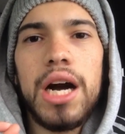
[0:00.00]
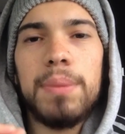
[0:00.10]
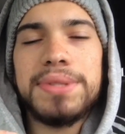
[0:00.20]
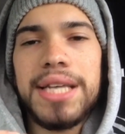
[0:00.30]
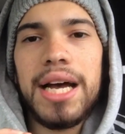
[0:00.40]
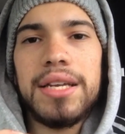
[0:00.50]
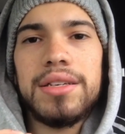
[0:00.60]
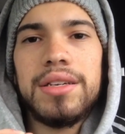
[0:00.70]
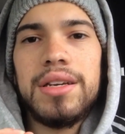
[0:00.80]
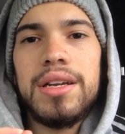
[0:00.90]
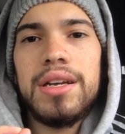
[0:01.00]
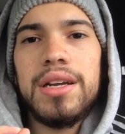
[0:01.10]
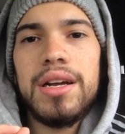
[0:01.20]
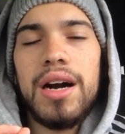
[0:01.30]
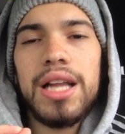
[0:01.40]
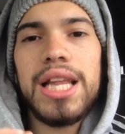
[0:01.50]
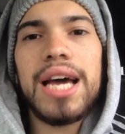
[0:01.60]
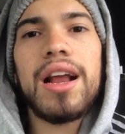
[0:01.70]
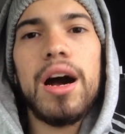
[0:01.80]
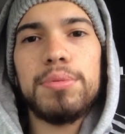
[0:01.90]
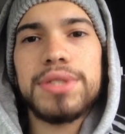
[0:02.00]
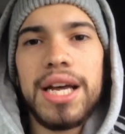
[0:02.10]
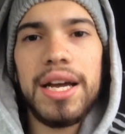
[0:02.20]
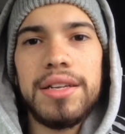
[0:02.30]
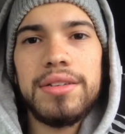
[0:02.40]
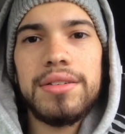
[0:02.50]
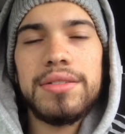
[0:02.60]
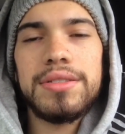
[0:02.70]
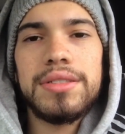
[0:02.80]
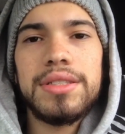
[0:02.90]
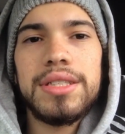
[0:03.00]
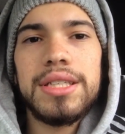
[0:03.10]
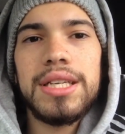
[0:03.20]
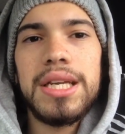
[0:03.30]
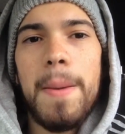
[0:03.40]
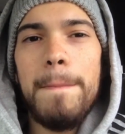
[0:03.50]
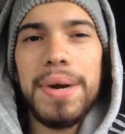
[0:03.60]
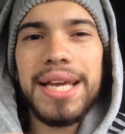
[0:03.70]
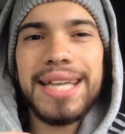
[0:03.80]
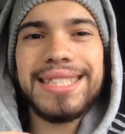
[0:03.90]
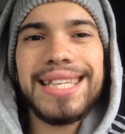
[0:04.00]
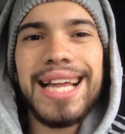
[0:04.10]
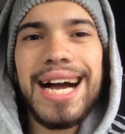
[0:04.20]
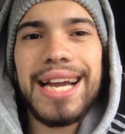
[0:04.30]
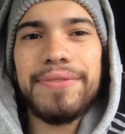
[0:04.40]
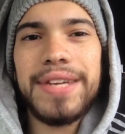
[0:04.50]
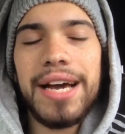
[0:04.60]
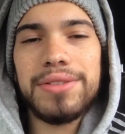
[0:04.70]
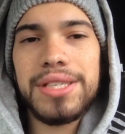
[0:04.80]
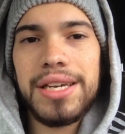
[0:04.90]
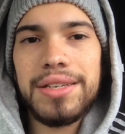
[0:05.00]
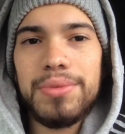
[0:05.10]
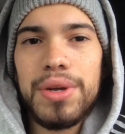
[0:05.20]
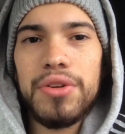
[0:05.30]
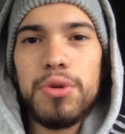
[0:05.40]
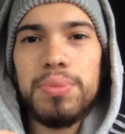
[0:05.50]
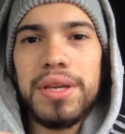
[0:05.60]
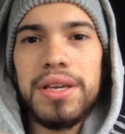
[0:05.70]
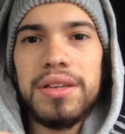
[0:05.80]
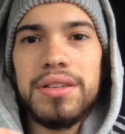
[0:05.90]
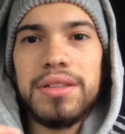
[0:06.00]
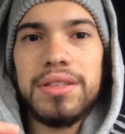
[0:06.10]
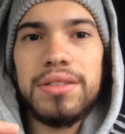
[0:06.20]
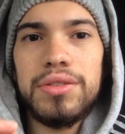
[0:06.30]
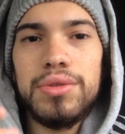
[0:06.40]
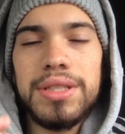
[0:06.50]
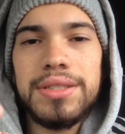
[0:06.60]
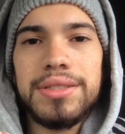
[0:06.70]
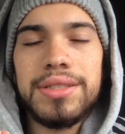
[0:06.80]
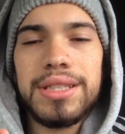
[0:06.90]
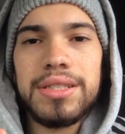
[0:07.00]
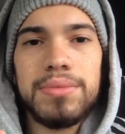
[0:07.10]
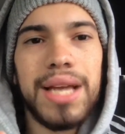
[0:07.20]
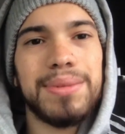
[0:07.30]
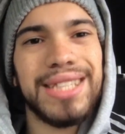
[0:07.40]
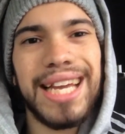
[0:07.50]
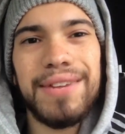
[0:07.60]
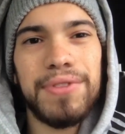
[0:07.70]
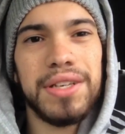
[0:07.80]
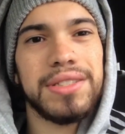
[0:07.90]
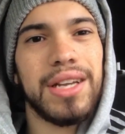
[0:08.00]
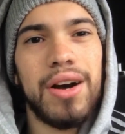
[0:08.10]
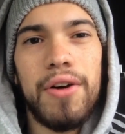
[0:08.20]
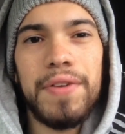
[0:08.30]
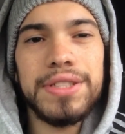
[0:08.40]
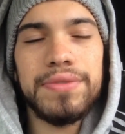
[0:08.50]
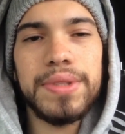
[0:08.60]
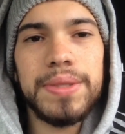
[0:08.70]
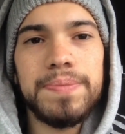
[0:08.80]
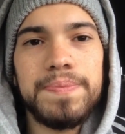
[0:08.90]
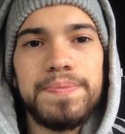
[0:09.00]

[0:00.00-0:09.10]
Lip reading: upside. A lot of upside. But he has a lot of downside. Whether it be the dude is sometimes lifeless offensively.